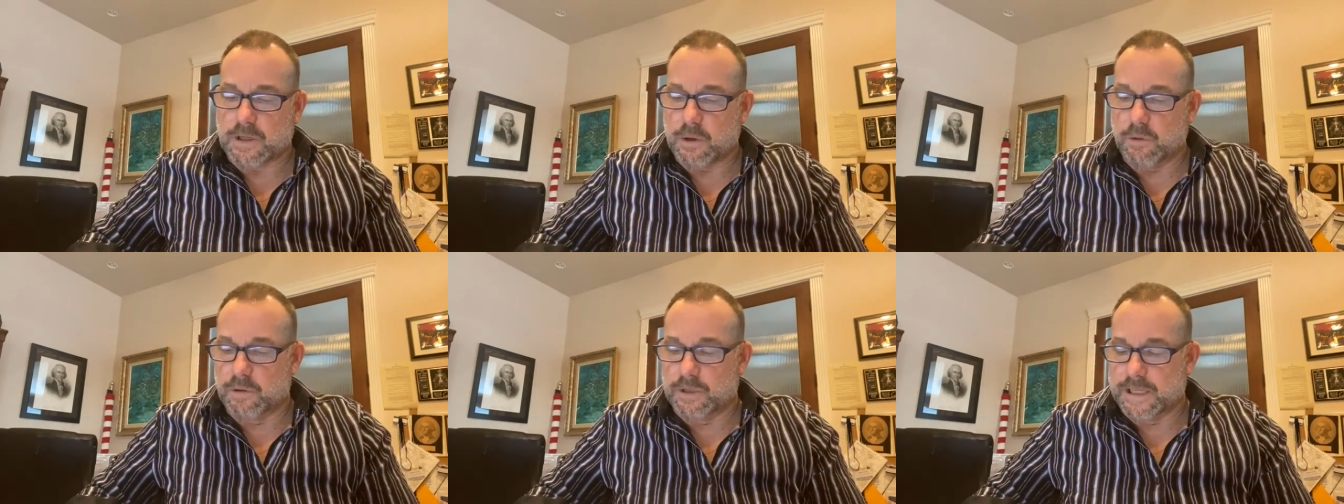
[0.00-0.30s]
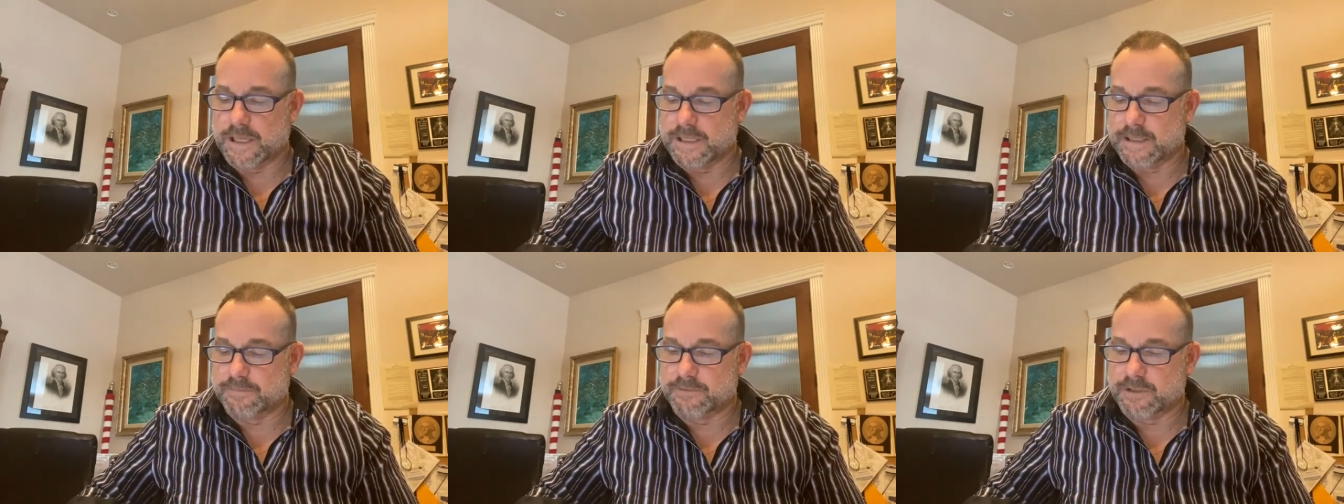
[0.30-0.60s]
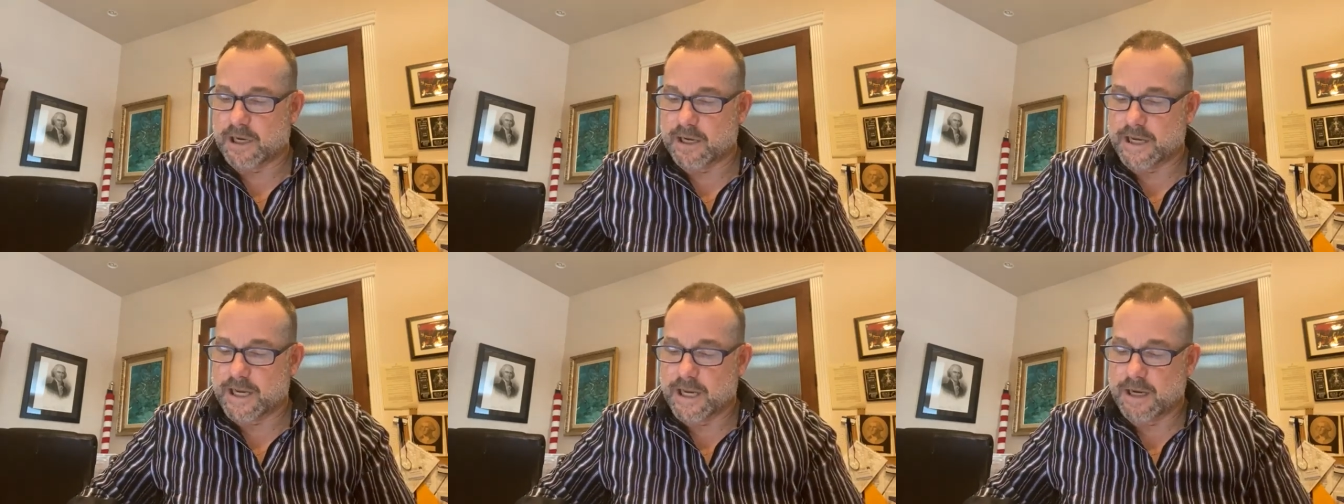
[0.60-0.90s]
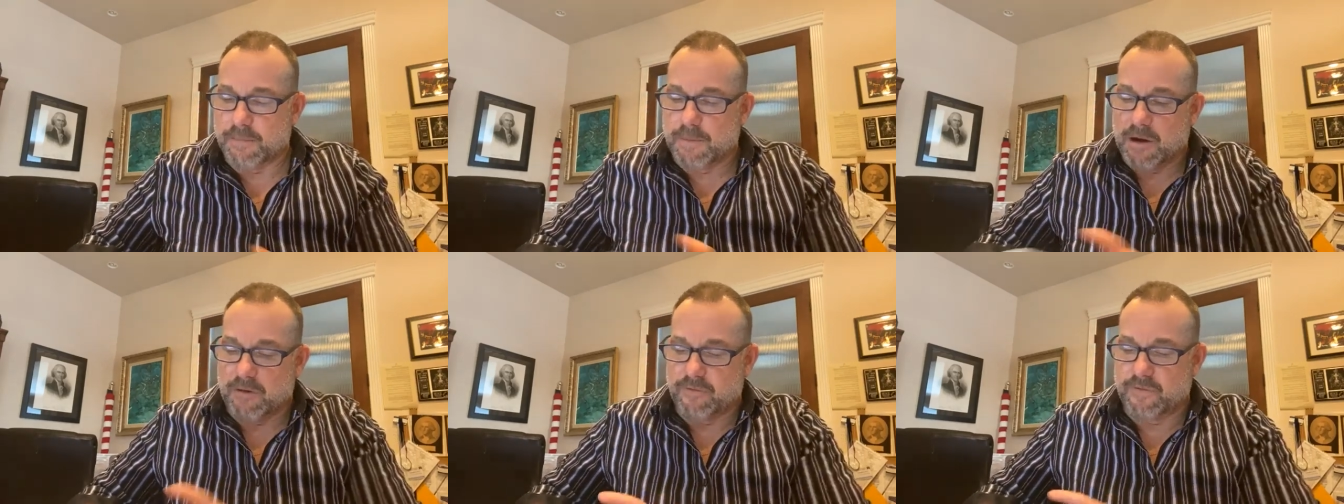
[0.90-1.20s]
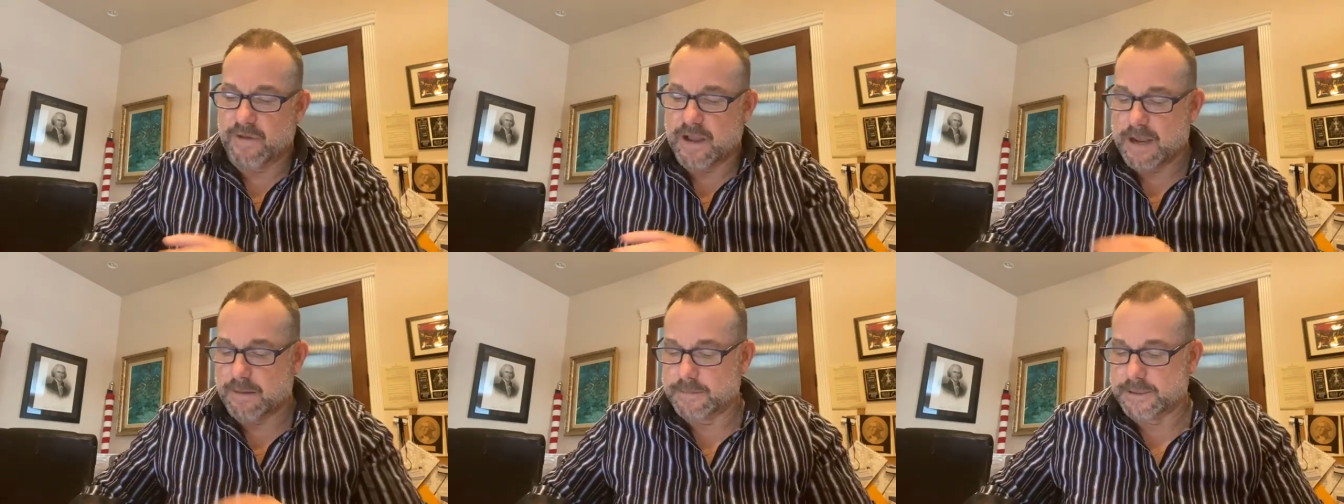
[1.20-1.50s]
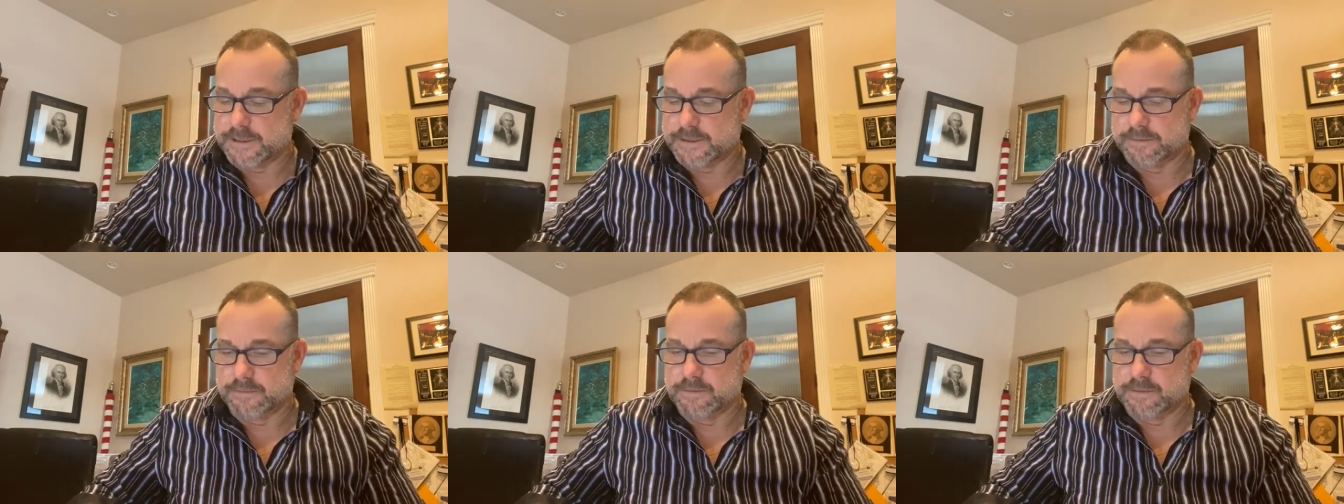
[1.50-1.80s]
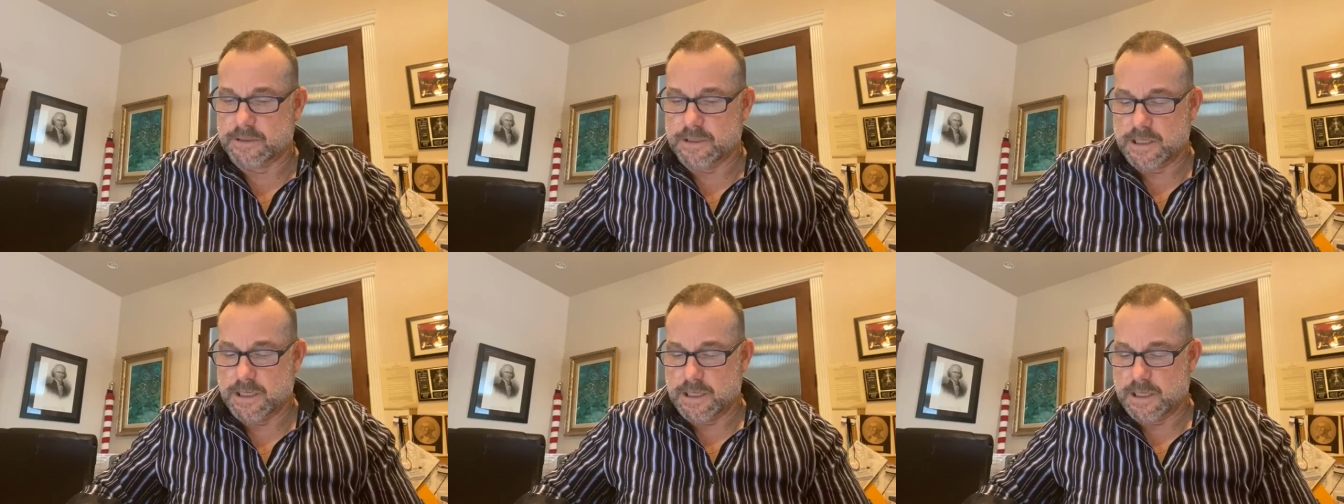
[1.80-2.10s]
We'll end up talking about famine.
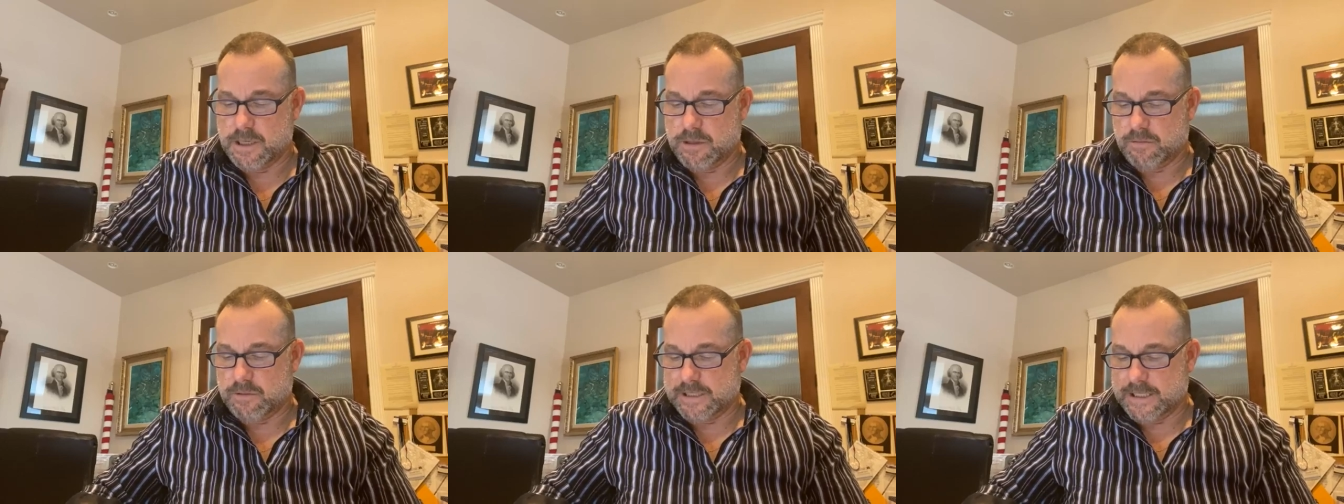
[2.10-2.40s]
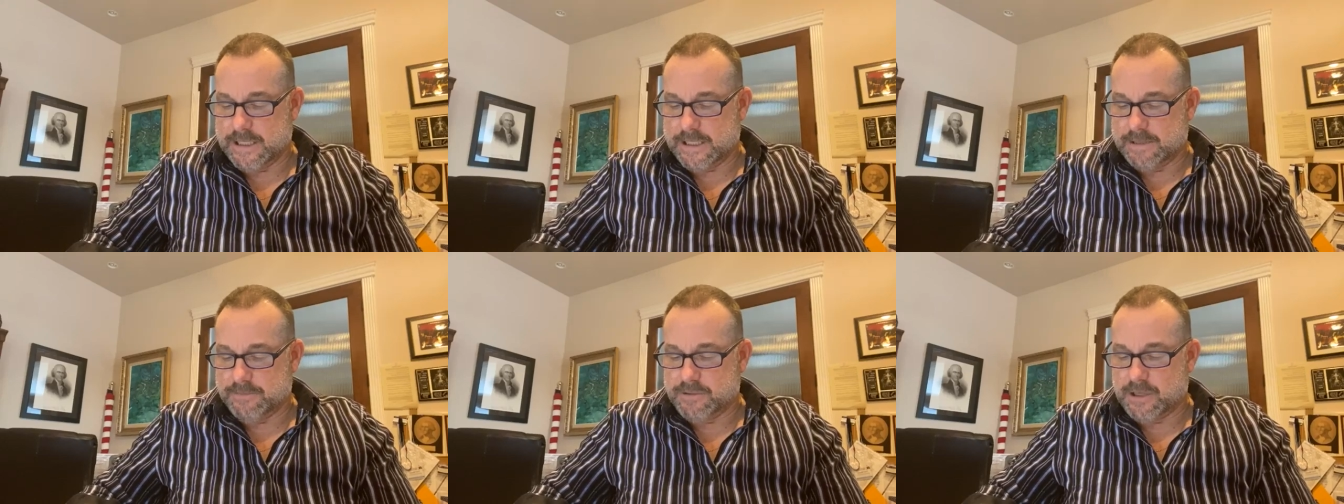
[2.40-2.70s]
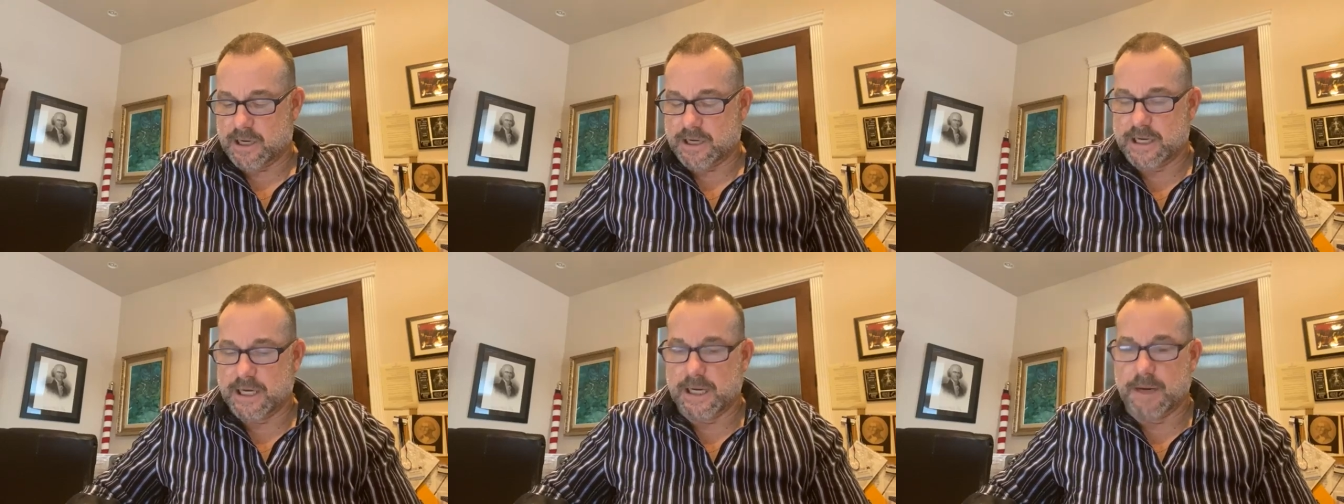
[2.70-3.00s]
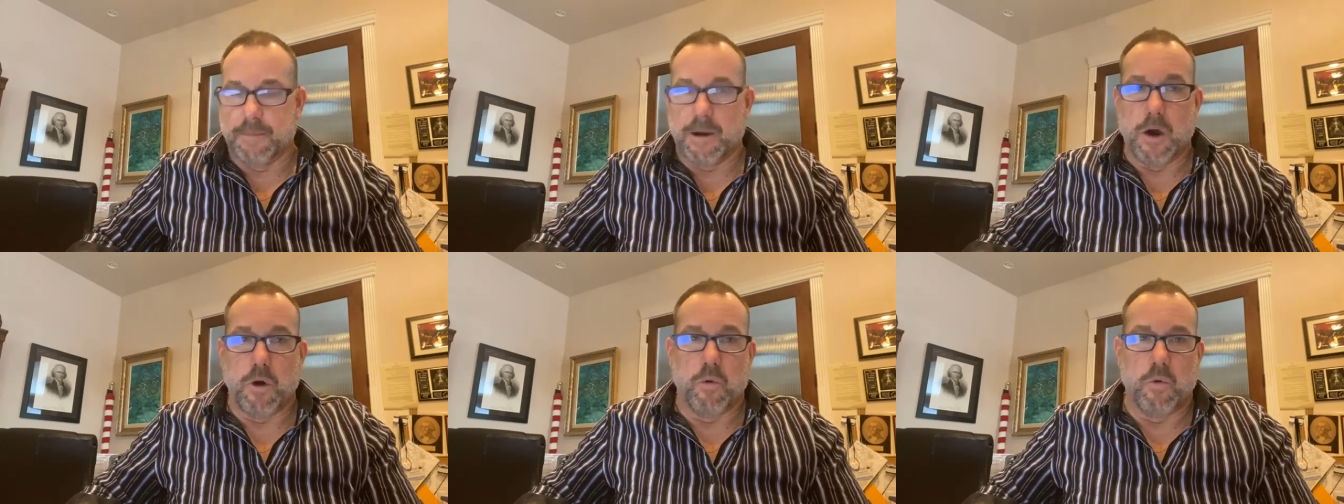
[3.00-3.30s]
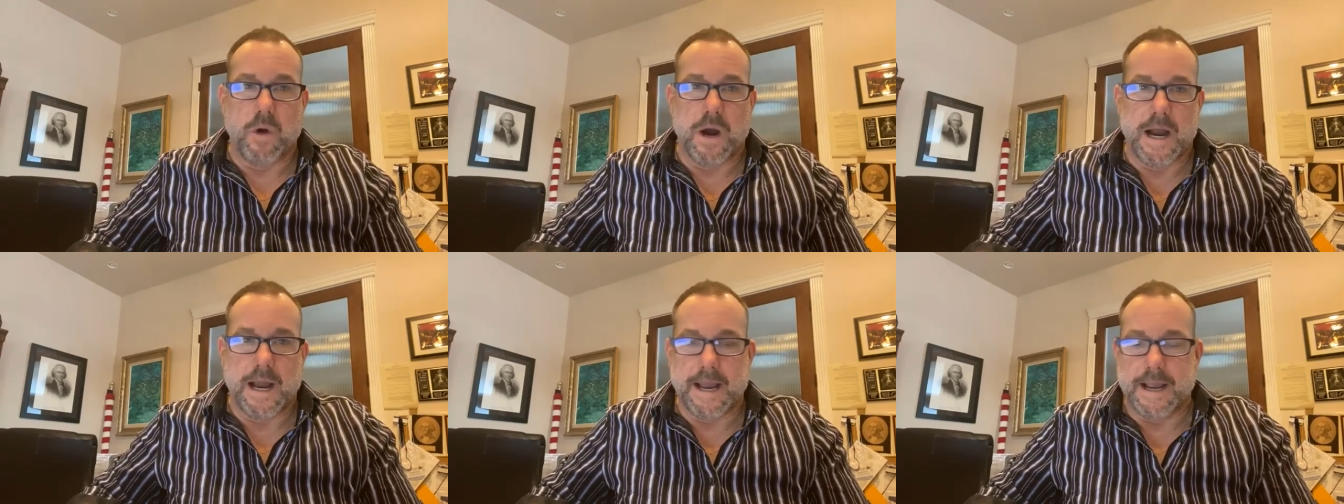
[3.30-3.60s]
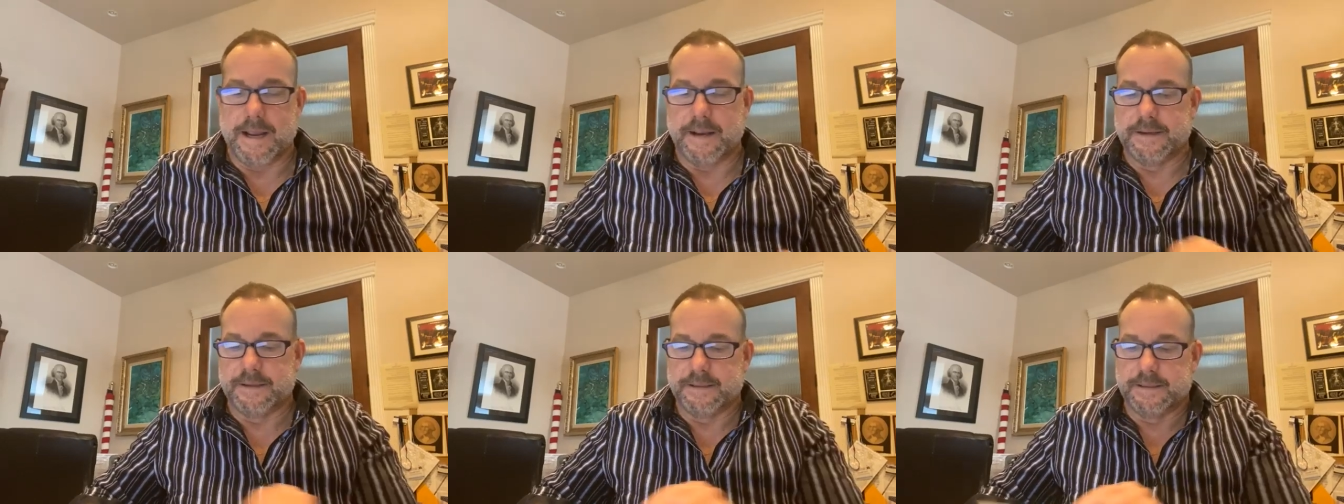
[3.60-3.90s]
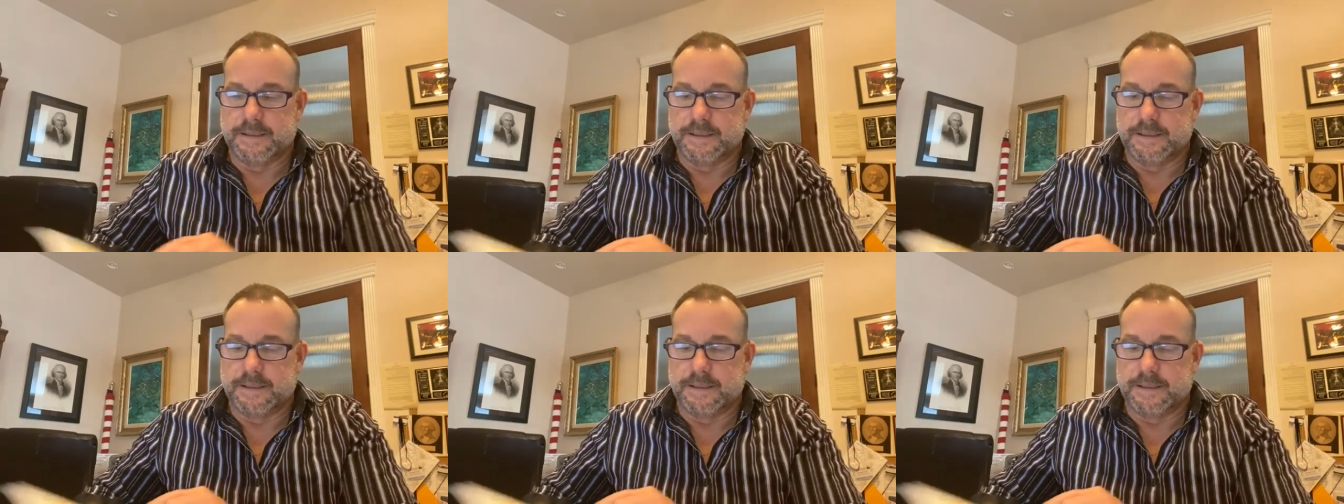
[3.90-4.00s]
We'll end up talking about why.